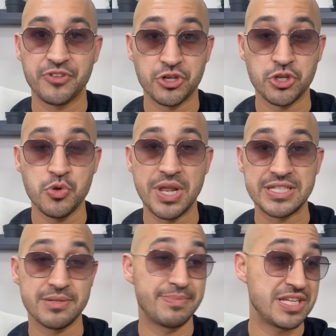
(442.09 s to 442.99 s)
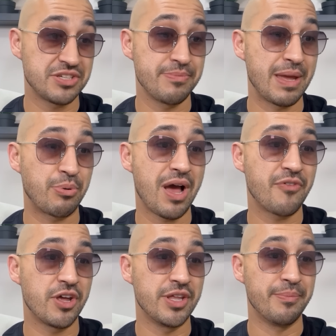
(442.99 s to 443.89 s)
your units and basically make
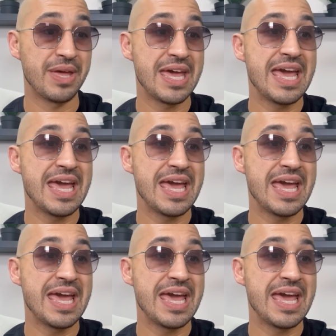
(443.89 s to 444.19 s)
profit on them.